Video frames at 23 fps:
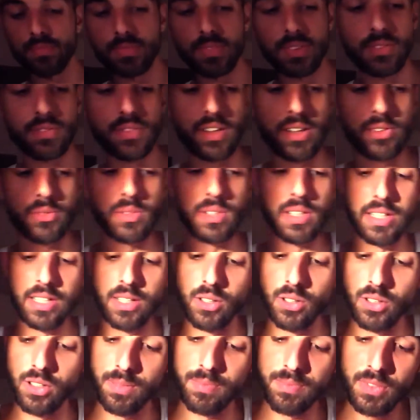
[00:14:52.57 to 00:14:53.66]
It felt really
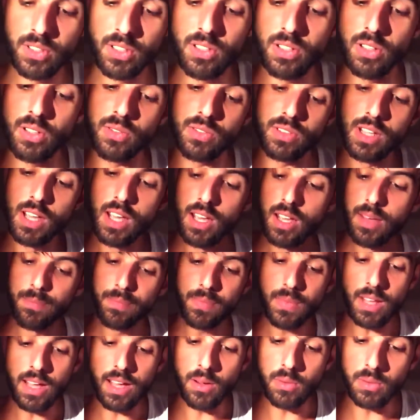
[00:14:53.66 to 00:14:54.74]
good. It's because
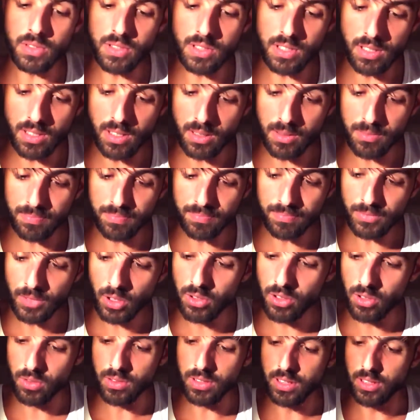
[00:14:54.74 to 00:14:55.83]
I was, oh
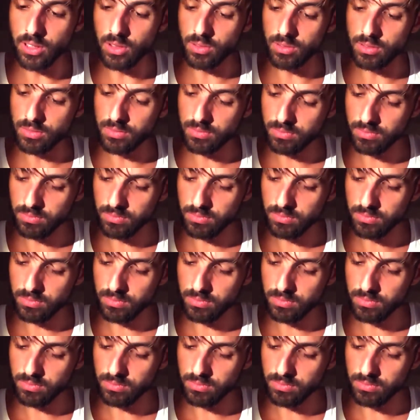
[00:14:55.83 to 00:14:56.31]
no, they don't.